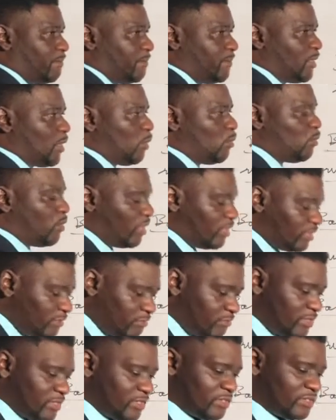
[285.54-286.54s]
Now, one of the
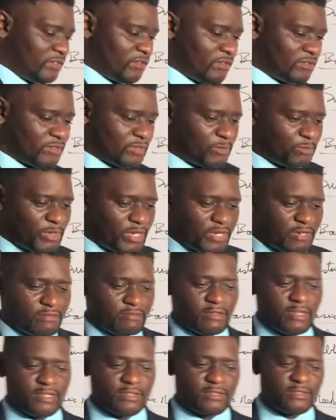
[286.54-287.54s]
reasons also why I
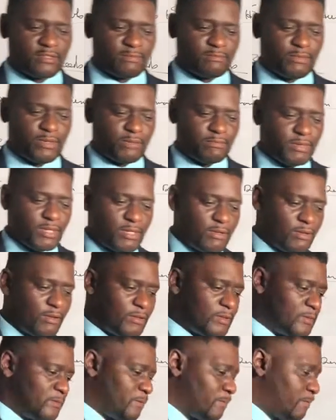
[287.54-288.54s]
raise this one, because